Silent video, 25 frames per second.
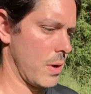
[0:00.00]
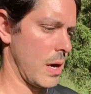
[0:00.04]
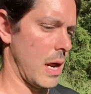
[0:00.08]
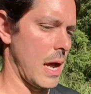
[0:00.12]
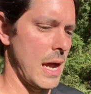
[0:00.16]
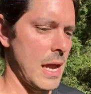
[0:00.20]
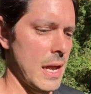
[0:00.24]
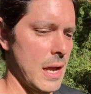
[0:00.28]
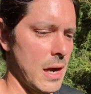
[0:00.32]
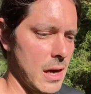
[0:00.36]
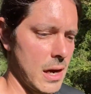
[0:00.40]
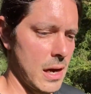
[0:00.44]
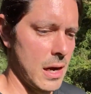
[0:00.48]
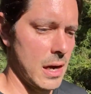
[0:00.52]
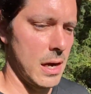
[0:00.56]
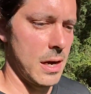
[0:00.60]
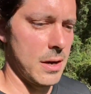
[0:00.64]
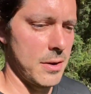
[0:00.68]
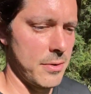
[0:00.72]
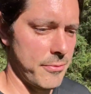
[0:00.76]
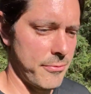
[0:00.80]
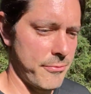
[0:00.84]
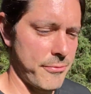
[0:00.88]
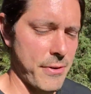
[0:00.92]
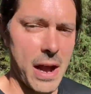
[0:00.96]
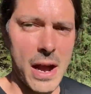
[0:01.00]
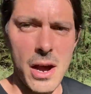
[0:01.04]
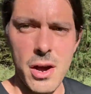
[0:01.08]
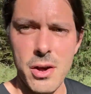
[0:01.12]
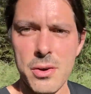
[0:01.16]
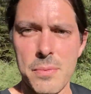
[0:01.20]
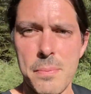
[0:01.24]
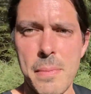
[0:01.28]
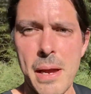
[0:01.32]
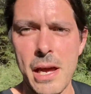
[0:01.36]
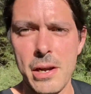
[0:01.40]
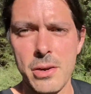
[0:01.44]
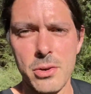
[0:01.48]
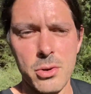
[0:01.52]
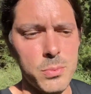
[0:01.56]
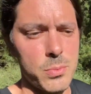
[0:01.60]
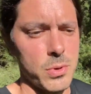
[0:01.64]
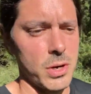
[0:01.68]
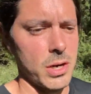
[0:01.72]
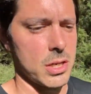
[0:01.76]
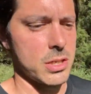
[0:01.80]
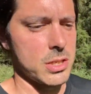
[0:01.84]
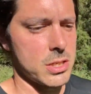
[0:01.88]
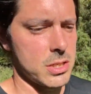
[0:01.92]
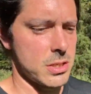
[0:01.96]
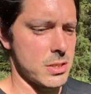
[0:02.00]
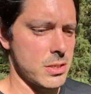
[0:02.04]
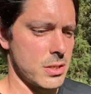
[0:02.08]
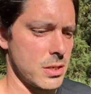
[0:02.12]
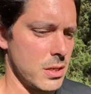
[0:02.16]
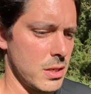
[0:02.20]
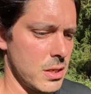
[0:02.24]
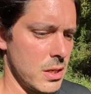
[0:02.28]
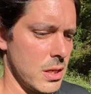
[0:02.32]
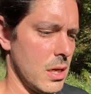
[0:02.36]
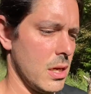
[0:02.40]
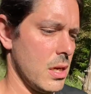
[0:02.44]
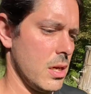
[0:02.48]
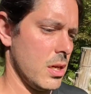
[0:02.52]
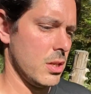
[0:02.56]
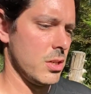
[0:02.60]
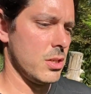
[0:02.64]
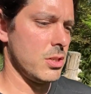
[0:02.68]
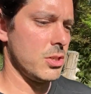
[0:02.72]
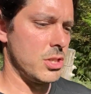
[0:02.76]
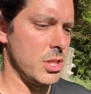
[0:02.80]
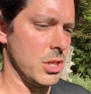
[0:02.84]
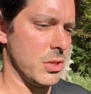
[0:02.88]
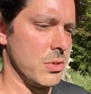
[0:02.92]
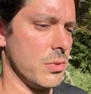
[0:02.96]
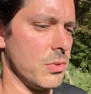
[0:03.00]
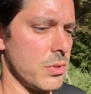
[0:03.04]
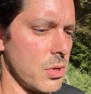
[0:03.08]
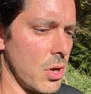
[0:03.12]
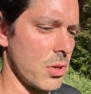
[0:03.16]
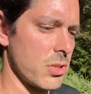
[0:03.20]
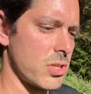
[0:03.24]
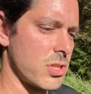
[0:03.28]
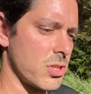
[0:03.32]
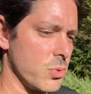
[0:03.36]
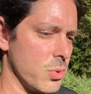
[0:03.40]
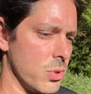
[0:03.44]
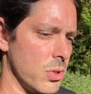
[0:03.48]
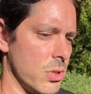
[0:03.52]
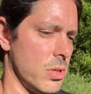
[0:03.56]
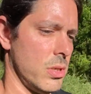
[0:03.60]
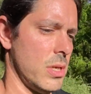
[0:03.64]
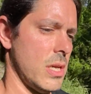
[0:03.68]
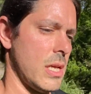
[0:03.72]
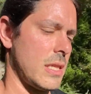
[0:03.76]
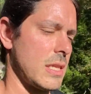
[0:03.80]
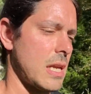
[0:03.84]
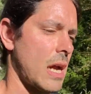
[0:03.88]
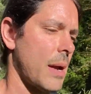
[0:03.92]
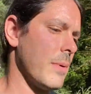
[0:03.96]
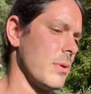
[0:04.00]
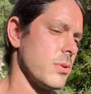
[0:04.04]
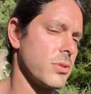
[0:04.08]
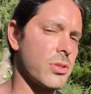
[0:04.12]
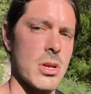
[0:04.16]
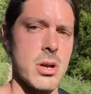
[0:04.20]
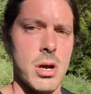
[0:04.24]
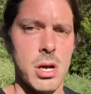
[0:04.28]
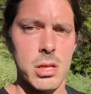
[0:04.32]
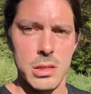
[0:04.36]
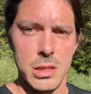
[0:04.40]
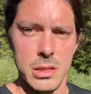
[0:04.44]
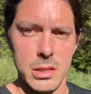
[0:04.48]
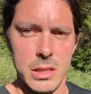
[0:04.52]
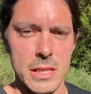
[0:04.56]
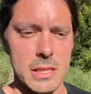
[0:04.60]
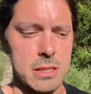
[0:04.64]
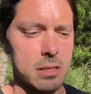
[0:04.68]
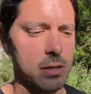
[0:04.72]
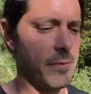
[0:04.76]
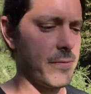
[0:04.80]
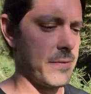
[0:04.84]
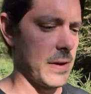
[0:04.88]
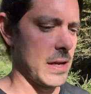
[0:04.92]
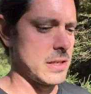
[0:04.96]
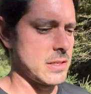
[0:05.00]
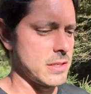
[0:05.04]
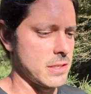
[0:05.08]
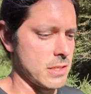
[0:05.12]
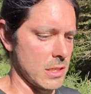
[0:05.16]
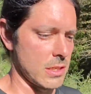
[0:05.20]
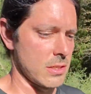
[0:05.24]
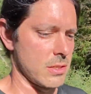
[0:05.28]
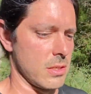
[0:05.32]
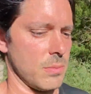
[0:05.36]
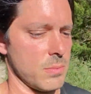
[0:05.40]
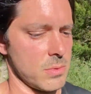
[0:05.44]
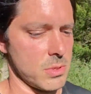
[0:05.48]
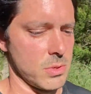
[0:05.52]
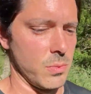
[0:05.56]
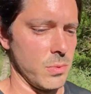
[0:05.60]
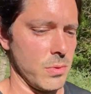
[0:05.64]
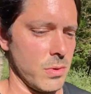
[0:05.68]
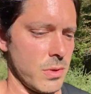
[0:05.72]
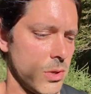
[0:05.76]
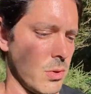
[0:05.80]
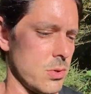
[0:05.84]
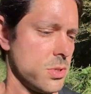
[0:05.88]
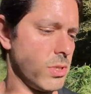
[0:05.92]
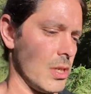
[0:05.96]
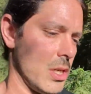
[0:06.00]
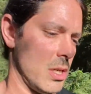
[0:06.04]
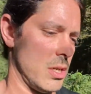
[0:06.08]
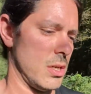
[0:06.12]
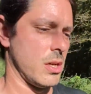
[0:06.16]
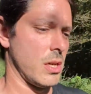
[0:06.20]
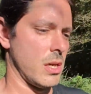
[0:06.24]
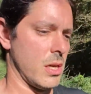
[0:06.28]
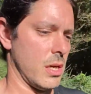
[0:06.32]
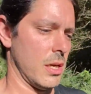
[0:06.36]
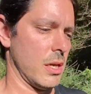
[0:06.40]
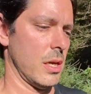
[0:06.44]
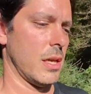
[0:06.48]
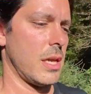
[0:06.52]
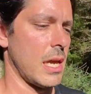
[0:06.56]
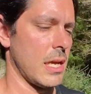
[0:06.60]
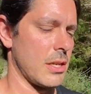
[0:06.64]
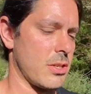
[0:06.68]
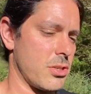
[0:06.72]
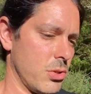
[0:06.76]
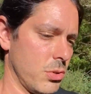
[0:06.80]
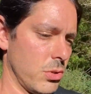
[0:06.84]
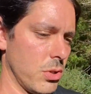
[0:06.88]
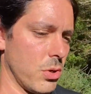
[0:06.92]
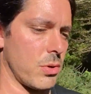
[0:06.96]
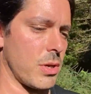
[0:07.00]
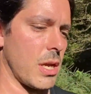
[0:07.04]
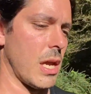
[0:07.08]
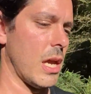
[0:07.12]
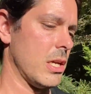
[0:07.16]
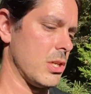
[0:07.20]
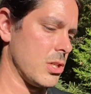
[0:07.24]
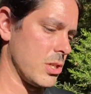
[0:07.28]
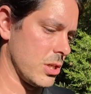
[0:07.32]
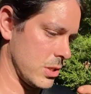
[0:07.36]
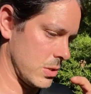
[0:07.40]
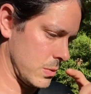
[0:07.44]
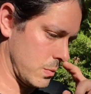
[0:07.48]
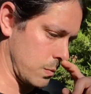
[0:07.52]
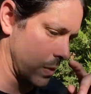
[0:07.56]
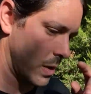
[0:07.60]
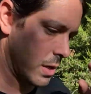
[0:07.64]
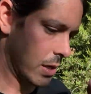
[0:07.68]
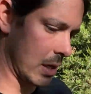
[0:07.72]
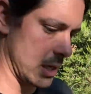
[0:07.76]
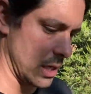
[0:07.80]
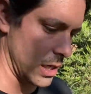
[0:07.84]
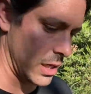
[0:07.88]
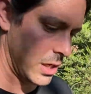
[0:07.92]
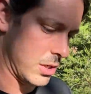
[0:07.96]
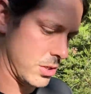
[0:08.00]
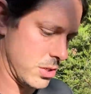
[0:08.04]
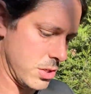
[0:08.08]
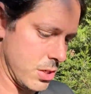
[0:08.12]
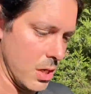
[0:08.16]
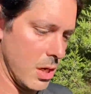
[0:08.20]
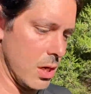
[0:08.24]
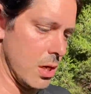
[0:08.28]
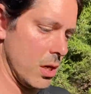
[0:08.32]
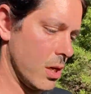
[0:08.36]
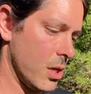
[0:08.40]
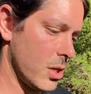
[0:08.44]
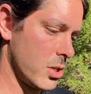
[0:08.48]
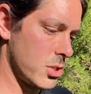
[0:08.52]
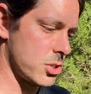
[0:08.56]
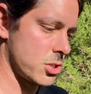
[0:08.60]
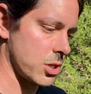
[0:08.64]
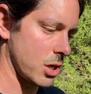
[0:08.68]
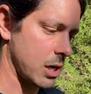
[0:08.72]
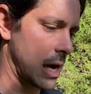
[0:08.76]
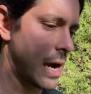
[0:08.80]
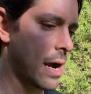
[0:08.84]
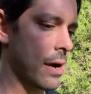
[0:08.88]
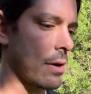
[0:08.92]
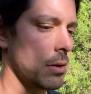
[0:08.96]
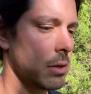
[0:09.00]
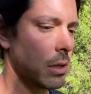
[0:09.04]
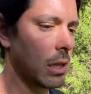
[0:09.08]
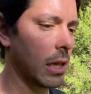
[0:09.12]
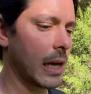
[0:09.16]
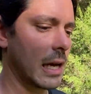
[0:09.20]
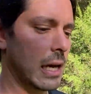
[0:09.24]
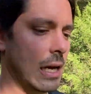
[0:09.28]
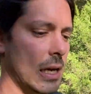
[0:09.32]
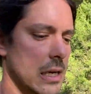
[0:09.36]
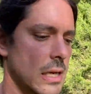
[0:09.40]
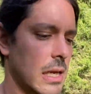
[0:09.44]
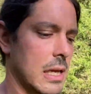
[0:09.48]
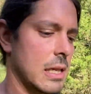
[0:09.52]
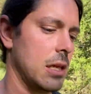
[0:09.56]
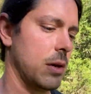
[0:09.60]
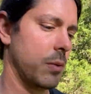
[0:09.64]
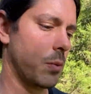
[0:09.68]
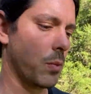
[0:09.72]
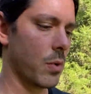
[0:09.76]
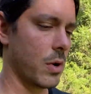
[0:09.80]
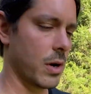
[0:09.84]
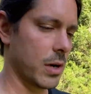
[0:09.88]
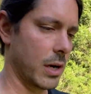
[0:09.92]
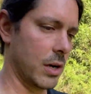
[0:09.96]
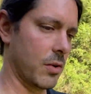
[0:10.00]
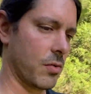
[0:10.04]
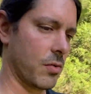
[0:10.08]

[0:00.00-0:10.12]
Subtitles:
I found Matt Numrich's Jeet Kune Do school, at the time it was called Elite Defense Systems. It was in he had two locations, one in Chicagoland and then one in